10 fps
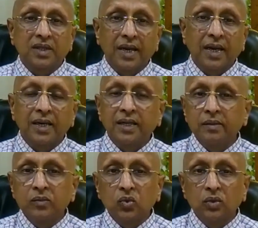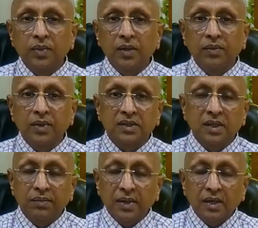like anti-inflammatory pills,
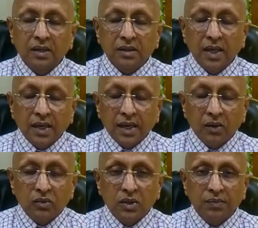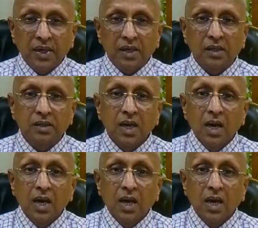they crave the pickle.